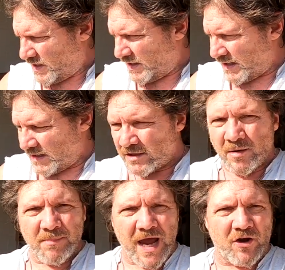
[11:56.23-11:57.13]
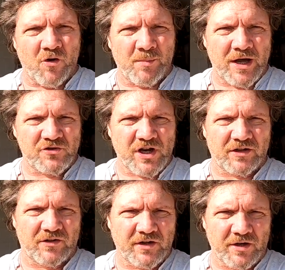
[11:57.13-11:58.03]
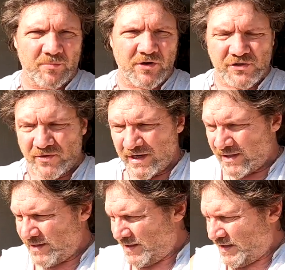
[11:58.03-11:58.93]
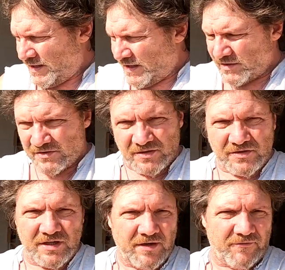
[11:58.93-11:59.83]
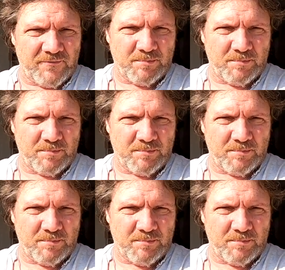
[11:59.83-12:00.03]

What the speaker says: and then come back home and I'll check the tire pressure then, just to see if